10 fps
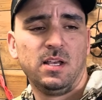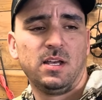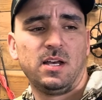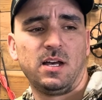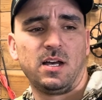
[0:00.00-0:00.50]

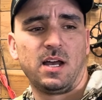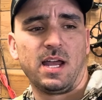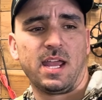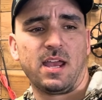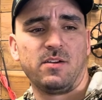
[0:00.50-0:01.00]
I
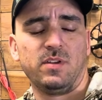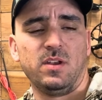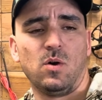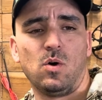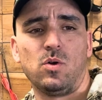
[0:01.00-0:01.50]
have an
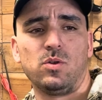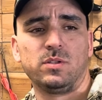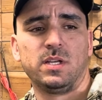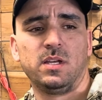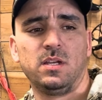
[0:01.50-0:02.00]
old,
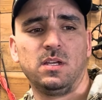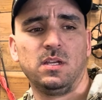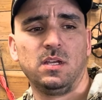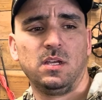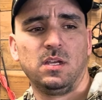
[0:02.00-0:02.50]

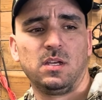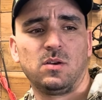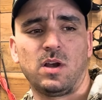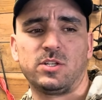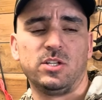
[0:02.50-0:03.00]

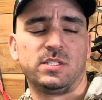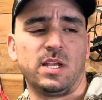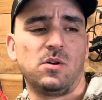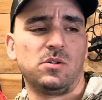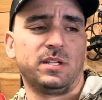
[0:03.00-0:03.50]
well, I shouldn't say
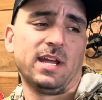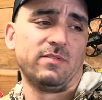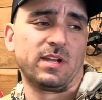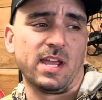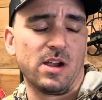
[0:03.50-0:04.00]
old, I have a
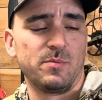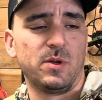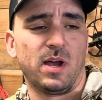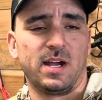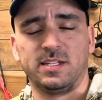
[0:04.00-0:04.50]
caribou
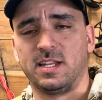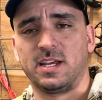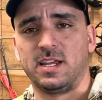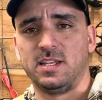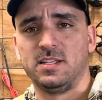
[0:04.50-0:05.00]
hide that
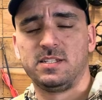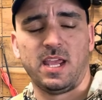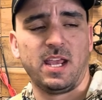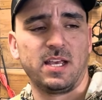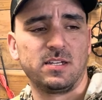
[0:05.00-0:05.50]
I
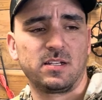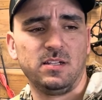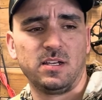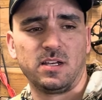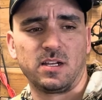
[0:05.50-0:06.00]
tanned
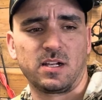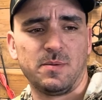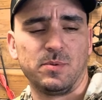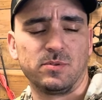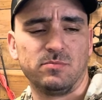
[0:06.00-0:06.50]
a
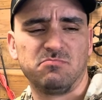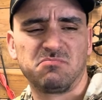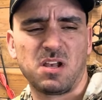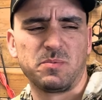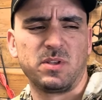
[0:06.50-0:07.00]
couple
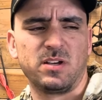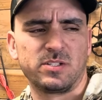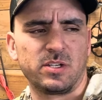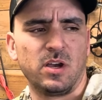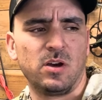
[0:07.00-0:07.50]
years
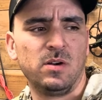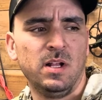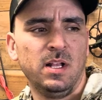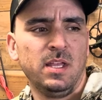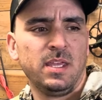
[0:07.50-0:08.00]
ago,
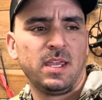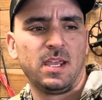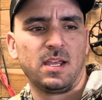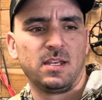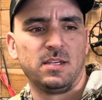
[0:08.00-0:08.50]

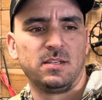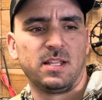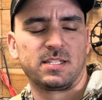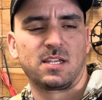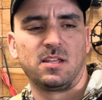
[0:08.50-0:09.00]
and
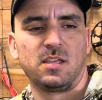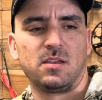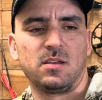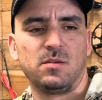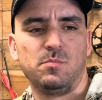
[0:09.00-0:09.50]
that's going to
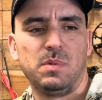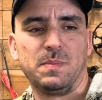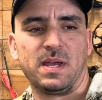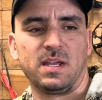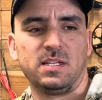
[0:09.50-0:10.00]
be
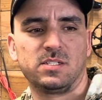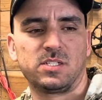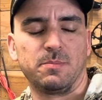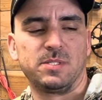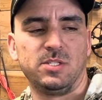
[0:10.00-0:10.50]
my
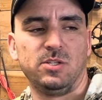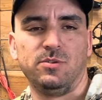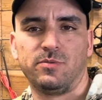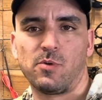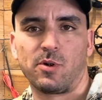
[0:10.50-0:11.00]
substitute
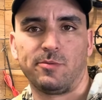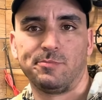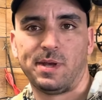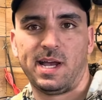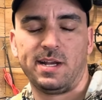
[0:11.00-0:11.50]
for
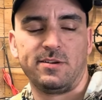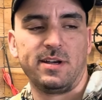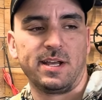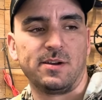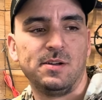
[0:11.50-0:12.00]
hide right now.